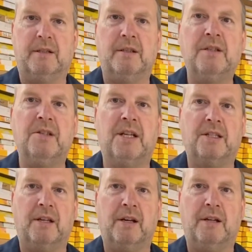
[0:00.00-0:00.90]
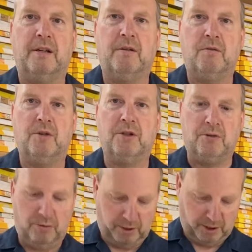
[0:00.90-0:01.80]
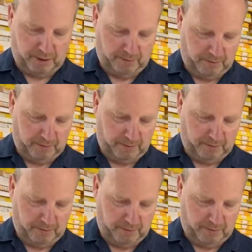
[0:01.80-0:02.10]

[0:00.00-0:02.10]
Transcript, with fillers: seaside resorts.